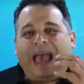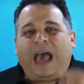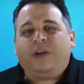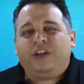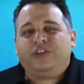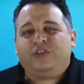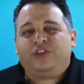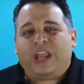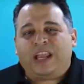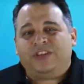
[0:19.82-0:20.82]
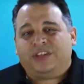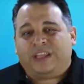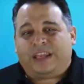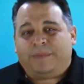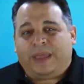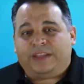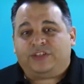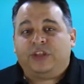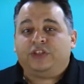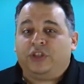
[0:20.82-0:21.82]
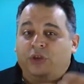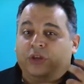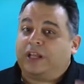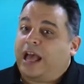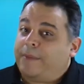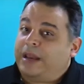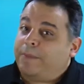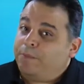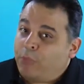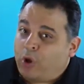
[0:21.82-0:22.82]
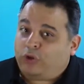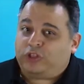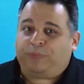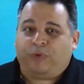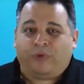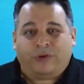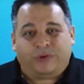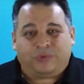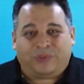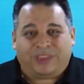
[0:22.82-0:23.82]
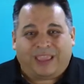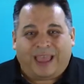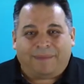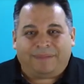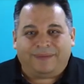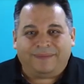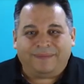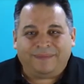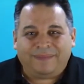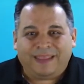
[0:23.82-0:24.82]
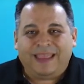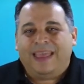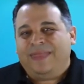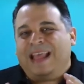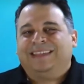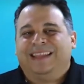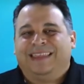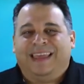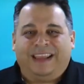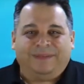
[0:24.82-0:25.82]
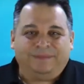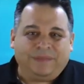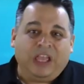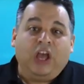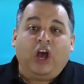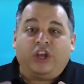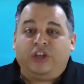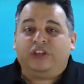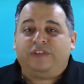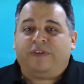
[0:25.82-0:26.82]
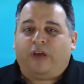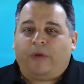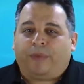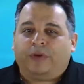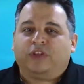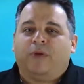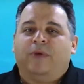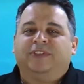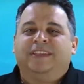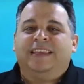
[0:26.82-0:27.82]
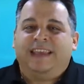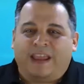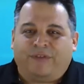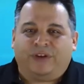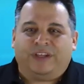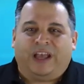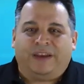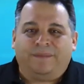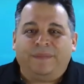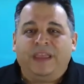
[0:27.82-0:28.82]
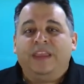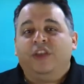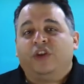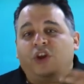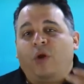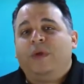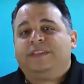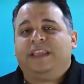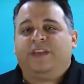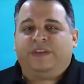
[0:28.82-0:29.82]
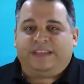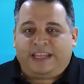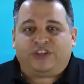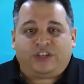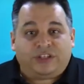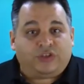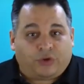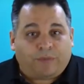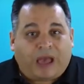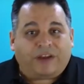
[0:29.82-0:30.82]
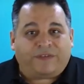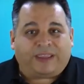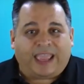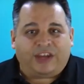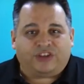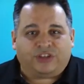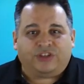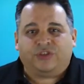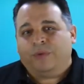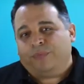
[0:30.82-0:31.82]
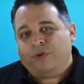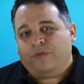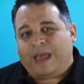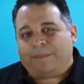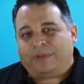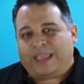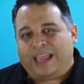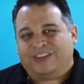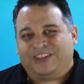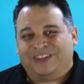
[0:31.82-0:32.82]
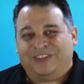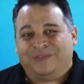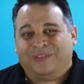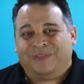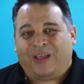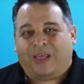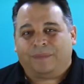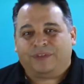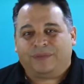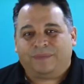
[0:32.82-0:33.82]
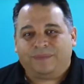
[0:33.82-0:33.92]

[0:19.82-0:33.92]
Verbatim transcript: How could you change the database so that you could accommodate multiple runners with the app? That's the thing. A good developer is almost never done. You can always think of additions or modifications to improve applications you've developed.